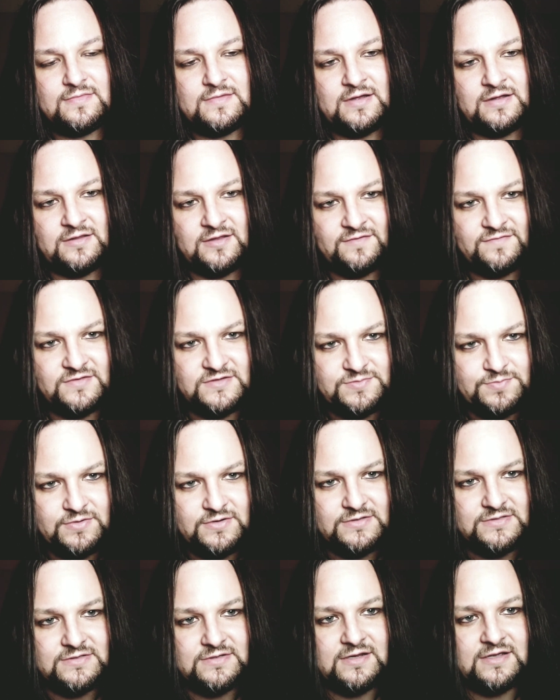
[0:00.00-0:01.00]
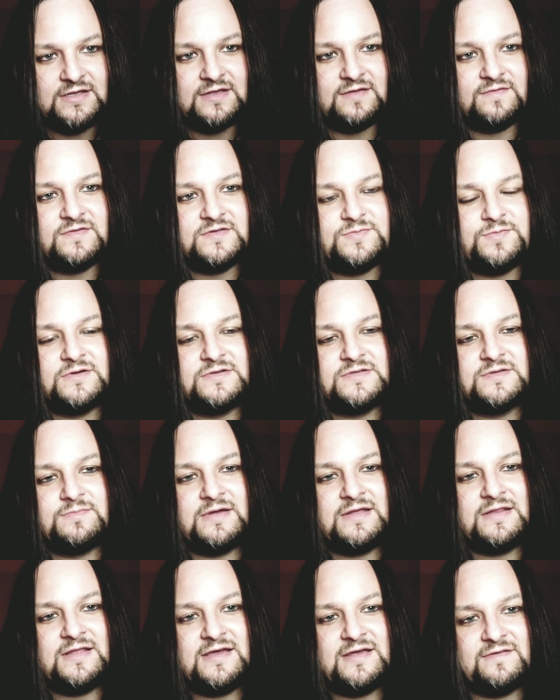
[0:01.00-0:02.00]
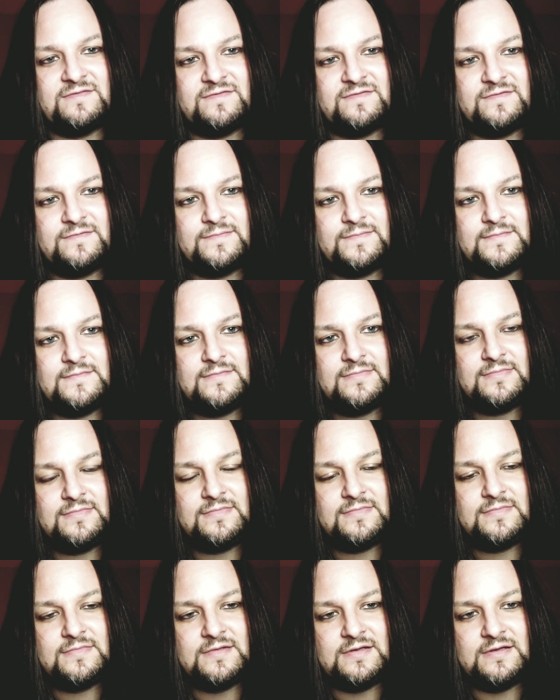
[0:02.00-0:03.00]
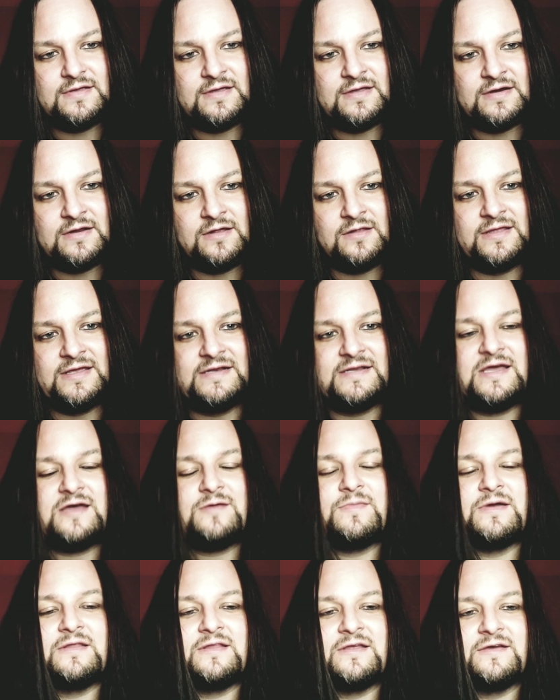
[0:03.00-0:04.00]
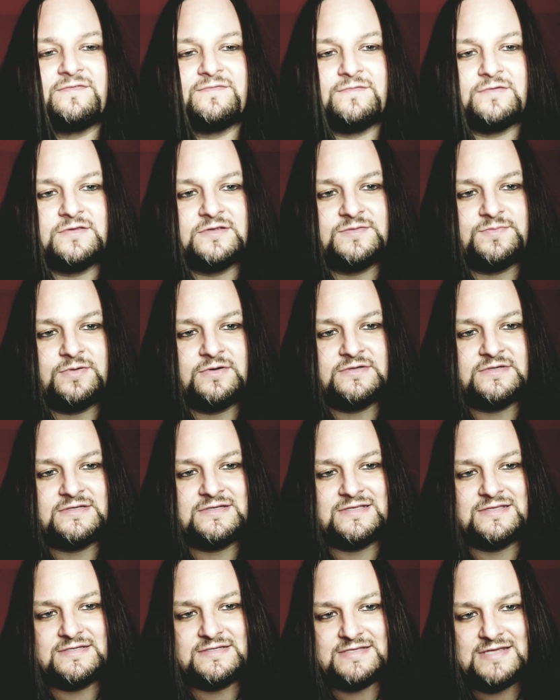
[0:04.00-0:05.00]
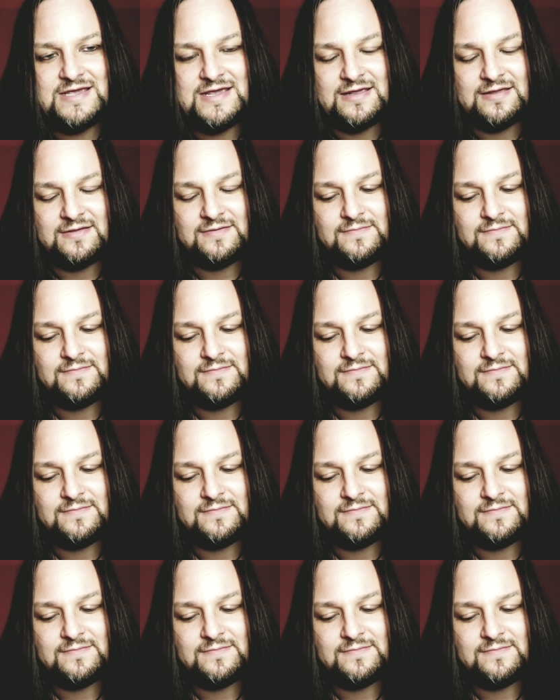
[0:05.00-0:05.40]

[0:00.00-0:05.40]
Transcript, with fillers: I love this person. I give this person my life. And I'll lay down my life for this person to this day.